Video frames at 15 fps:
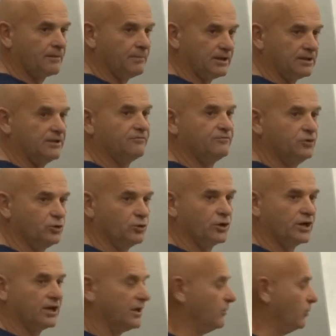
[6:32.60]
But if
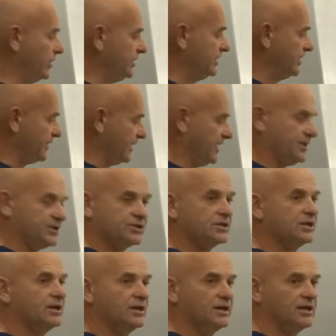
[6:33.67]
during a windy
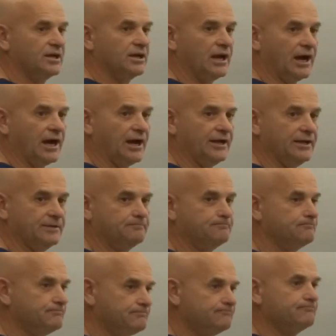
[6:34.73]
race I
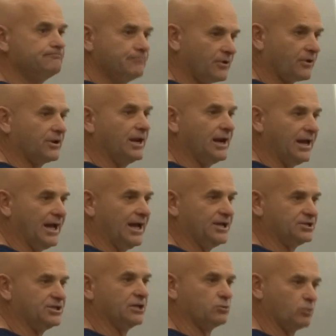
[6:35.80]

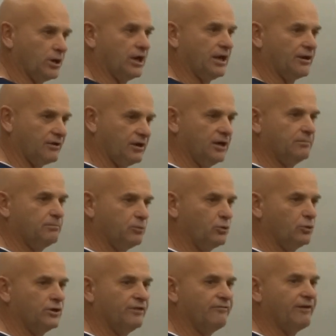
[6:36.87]
realize that when I really
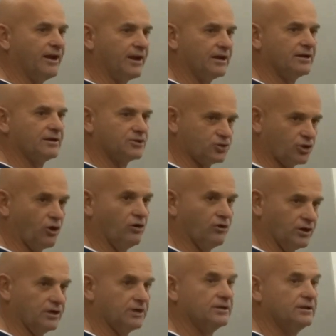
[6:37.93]
pull the vang
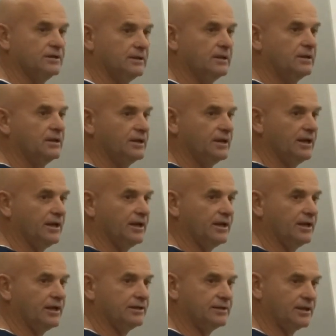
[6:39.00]
strong,
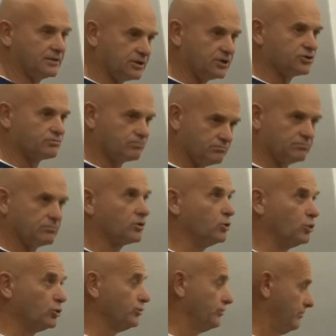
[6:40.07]
that is
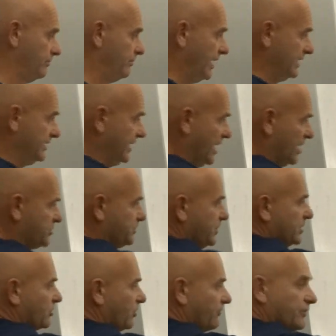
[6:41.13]
good by the
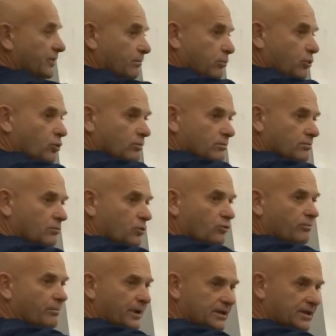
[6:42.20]
aspect of the boom
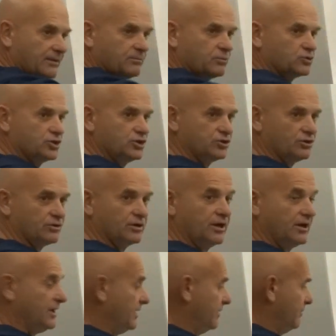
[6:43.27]
movement and position,
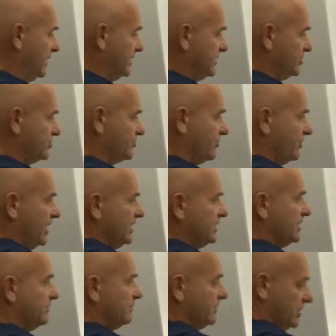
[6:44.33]
but is
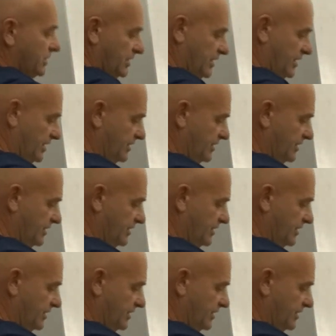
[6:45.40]
creating me